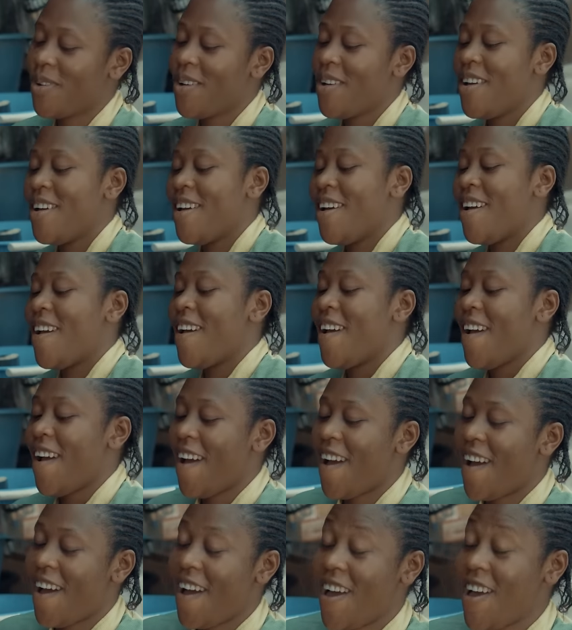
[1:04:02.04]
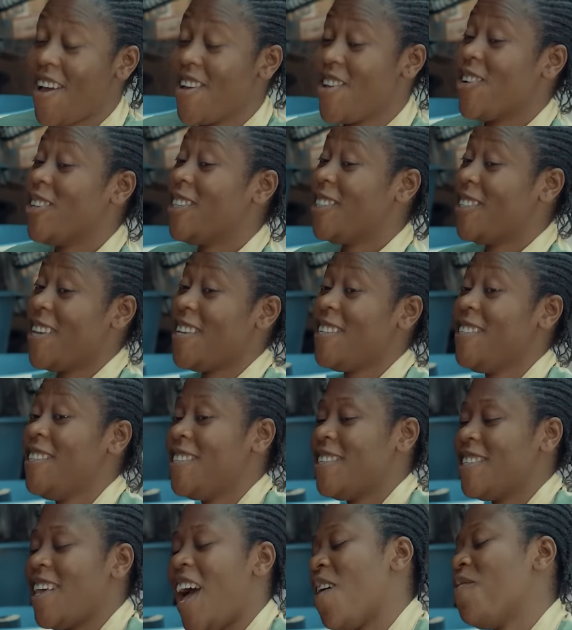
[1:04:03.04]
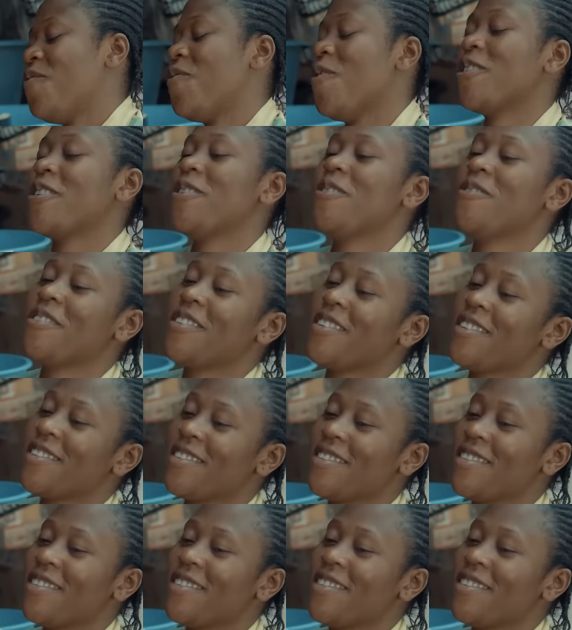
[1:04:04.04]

up. Your sins are forgiven.